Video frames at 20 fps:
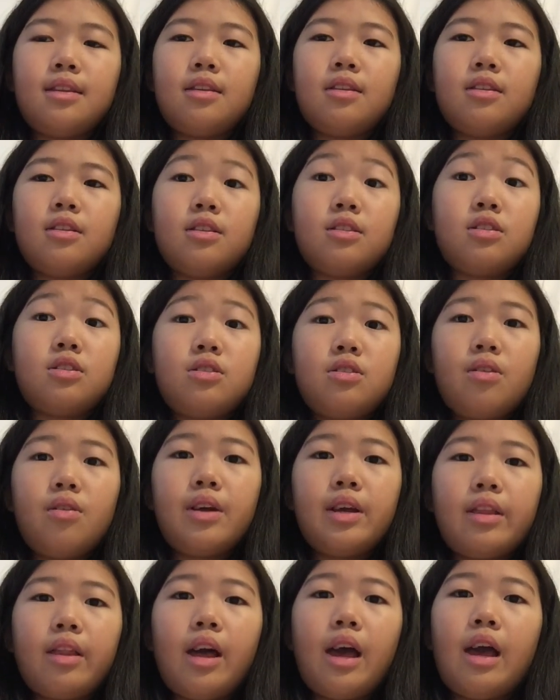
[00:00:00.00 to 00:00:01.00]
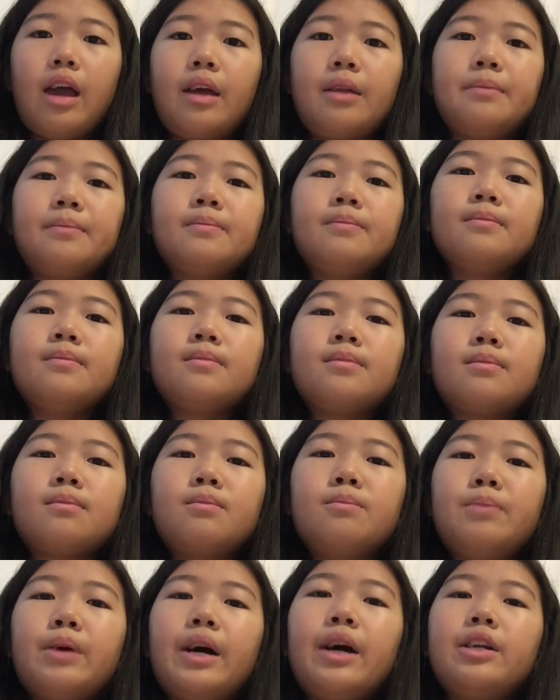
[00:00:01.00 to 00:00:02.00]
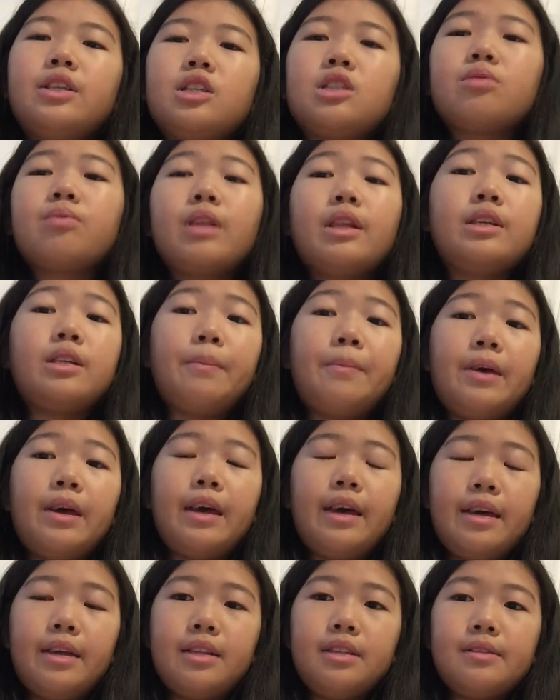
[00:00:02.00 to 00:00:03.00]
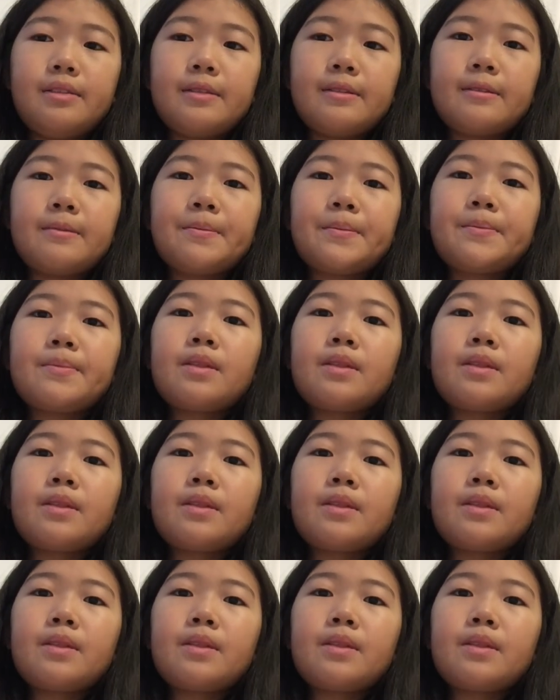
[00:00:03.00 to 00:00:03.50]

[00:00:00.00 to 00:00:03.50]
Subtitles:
the storyline. But it just really depends.